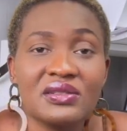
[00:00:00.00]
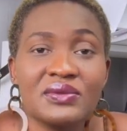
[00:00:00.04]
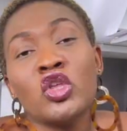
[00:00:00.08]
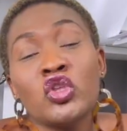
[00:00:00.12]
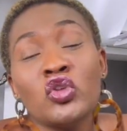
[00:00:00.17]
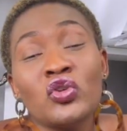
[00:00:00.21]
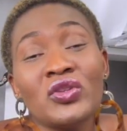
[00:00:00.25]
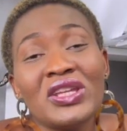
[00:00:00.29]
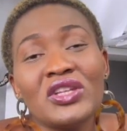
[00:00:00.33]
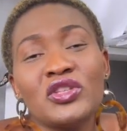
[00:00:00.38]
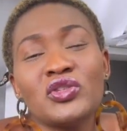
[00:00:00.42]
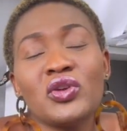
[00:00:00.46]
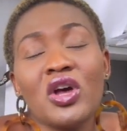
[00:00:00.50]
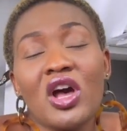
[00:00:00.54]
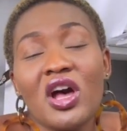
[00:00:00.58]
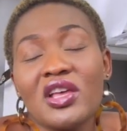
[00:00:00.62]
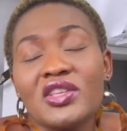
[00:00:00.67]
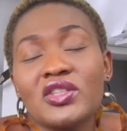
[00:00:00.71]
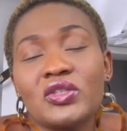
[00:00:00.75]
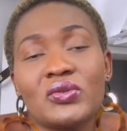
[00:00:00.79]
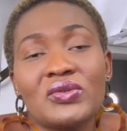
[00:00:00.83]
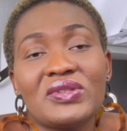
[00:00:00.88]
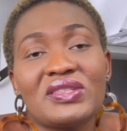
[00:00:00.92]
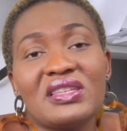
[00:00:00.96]
You need to
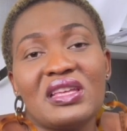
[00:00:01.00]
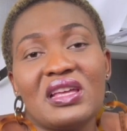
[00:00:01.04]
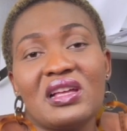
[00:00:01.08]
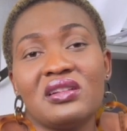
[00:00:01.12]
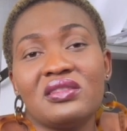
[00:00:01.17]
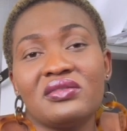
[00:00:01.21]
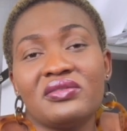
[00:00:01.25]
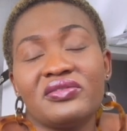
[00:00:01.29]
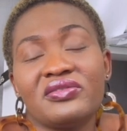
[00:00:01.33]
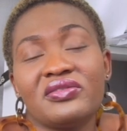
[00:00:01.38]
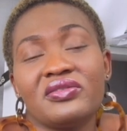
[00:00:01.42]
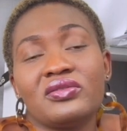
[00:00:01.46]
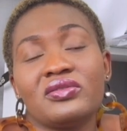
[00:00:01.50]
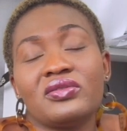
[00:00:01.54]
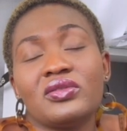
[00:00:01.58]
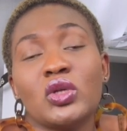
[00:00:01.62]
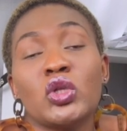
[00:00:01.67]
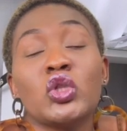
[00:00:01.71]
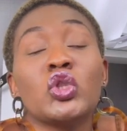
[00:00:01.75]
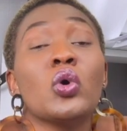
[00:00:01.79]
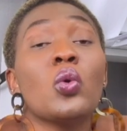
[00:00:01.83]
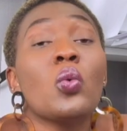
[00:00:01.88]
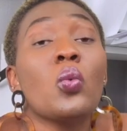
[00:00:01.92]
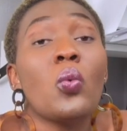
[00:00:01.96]
ask yourself
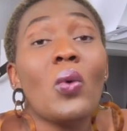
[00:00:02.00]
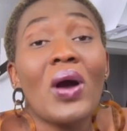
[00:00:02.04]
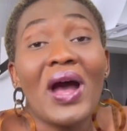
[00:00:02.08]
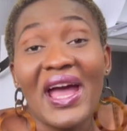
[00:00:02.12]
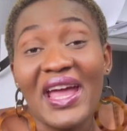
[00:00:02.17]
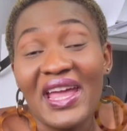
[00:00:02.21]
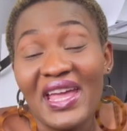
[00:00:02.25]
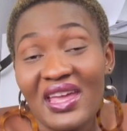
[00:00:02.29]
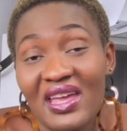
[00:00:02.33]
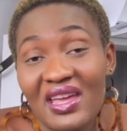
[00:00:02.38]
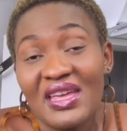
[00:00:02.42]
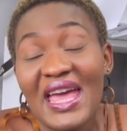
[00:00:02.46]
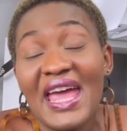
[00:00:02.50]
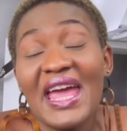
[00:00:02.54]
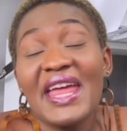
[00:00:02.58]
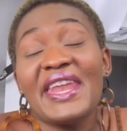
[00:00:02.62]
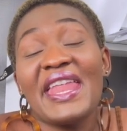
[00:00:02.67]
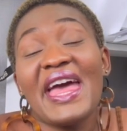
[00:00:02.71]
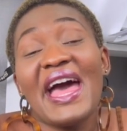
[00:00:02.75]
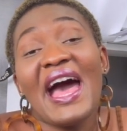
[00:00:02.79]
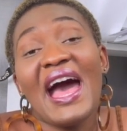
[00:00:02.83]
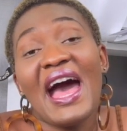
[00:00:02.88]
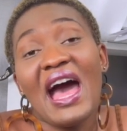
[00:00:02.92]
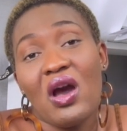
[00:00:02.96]
the why and
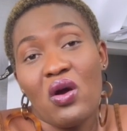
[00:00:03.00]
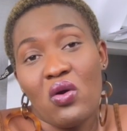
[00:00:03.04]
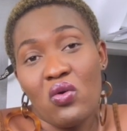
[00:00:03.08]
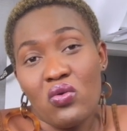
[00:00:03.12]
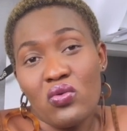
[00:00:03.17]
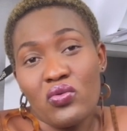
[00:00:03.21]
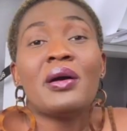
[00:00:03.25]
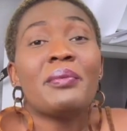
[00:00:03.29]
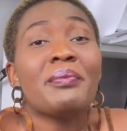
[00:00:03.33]
how,